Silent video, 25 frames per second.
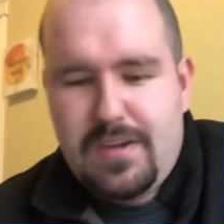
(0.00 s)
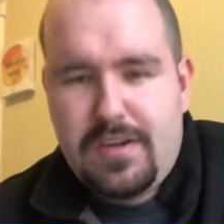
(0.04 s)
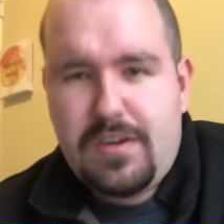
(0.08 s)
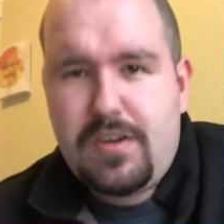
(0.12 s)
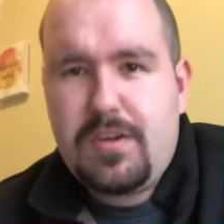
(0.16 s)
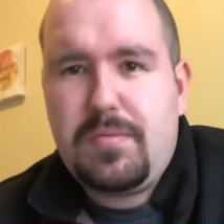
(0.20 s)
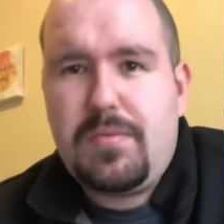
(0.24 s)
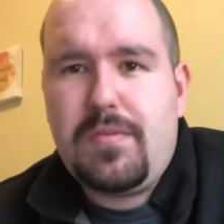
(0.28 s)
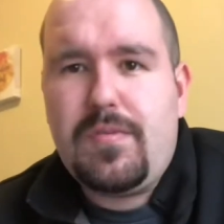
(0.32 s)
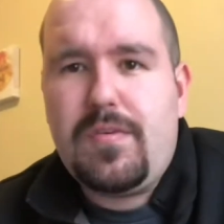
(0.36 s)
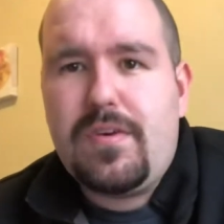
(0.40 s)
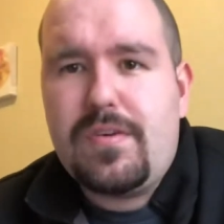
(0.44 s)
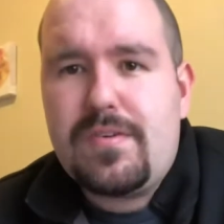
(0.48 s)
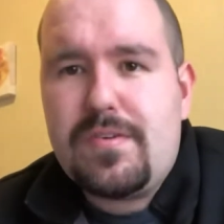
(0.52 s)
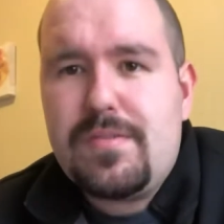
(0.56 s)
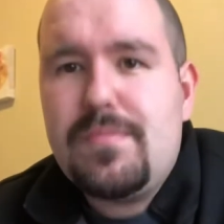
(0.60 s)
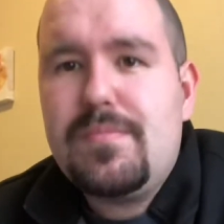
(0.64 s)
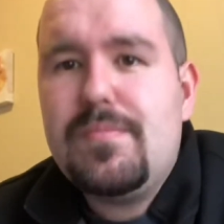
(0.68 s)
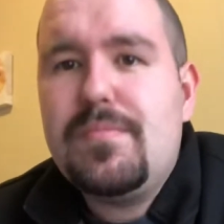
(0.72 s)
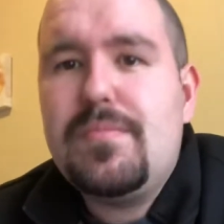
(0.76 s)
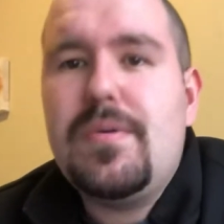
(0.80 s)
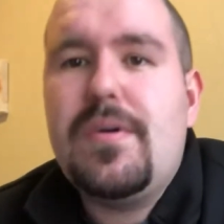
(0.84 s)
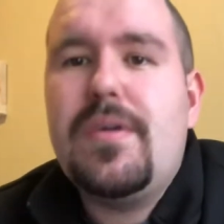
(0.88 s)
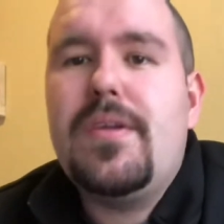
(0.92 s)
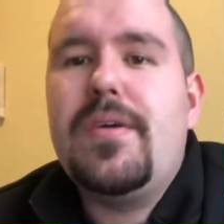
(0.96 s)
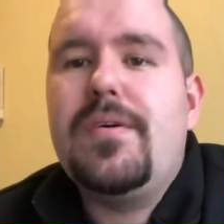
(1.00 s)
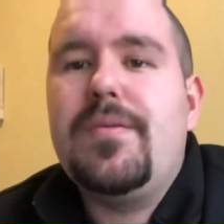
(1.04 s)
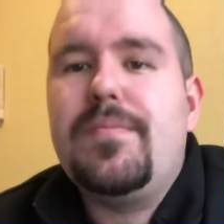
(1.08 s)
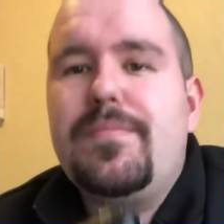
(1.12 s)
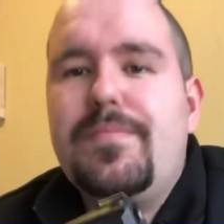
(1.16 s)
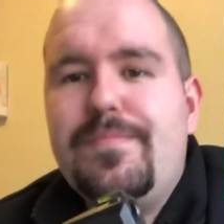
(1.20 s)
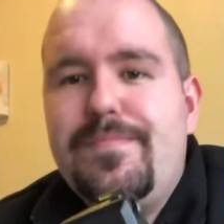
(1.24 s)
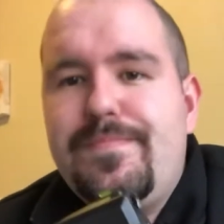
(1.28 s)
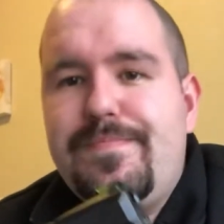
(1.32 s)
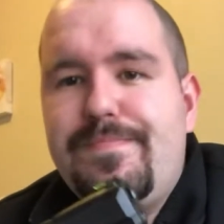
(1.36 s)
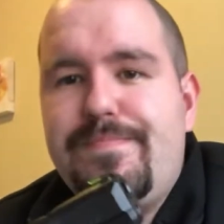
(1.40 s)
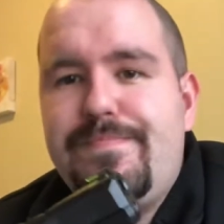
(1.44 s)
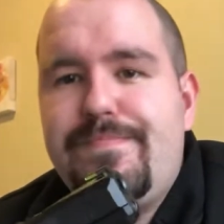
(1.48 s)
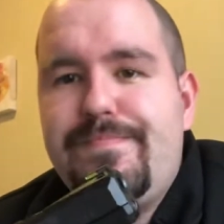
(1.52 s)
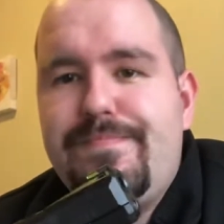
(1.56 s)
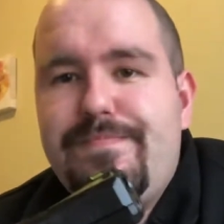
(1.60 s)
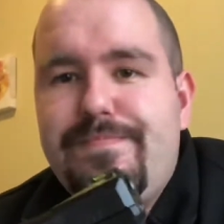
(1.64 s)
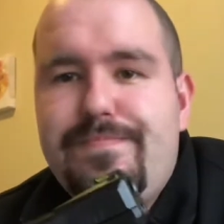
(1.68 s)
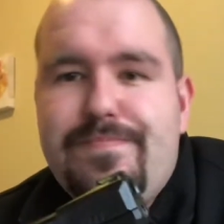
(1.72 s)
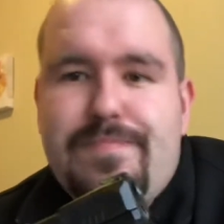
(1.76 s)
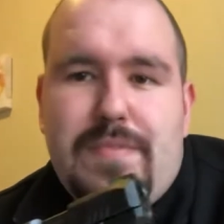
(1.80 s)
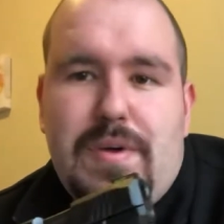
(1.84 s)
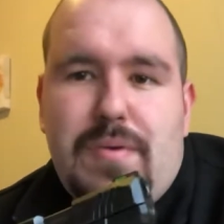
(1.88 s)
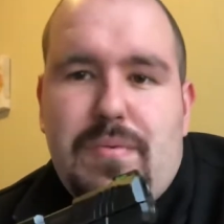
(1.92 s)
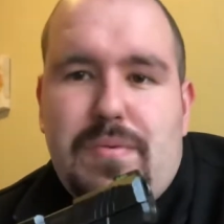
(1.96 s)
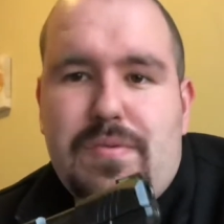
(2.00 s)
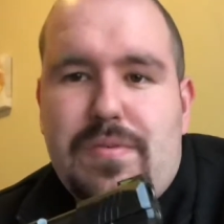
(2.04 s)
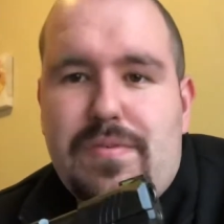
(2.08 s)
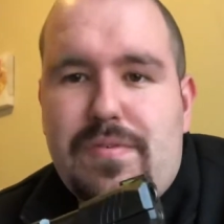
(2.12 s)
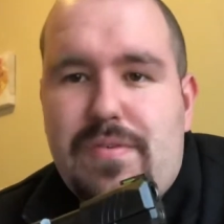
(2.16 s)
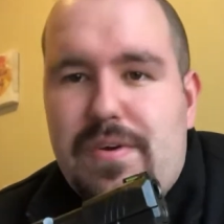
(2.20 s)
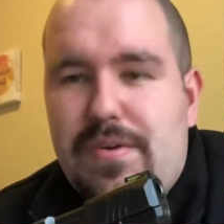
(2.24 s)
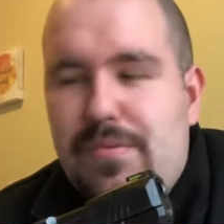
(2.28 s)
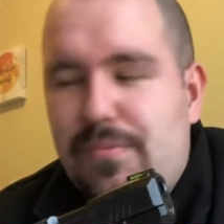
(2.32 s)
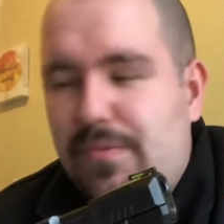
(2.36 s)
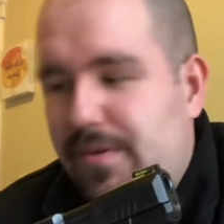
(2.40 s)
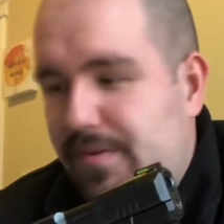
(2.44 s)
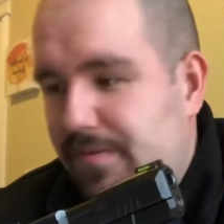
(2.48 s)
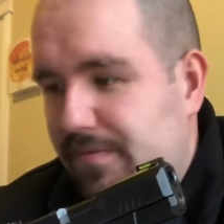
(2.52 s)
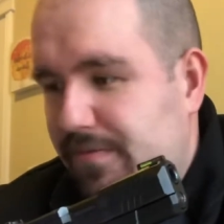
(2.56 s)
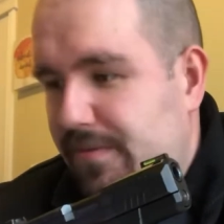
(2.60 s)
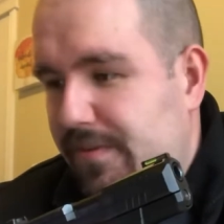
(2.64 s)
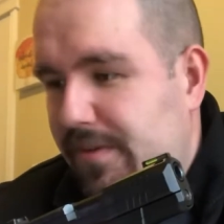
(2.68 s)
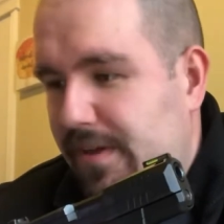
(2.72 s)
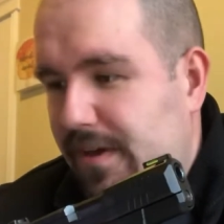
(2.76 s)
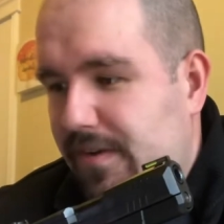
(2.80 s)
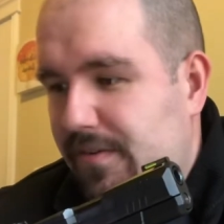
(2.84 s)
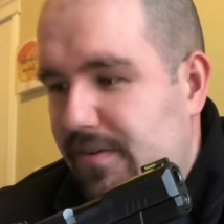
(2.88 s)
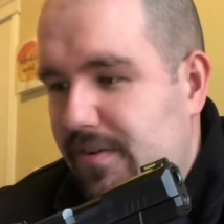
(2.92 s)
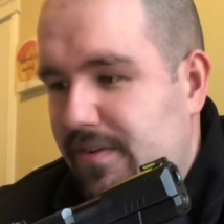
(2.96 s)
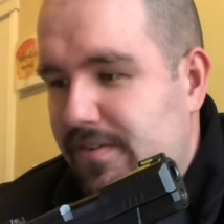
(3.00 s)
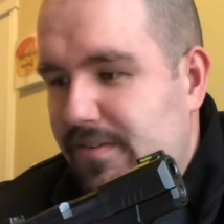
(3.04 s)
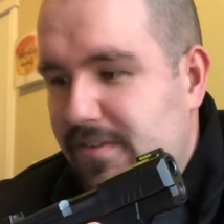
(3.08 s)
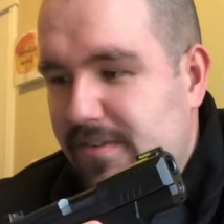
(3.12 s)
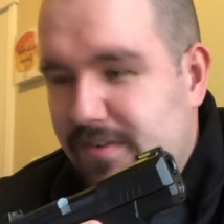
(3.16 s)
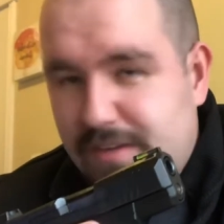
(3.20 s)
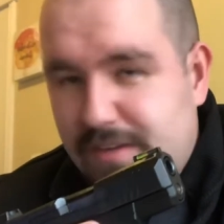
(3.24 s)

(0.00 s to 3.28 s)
Could be wrong, but um, I went the red one for that reason.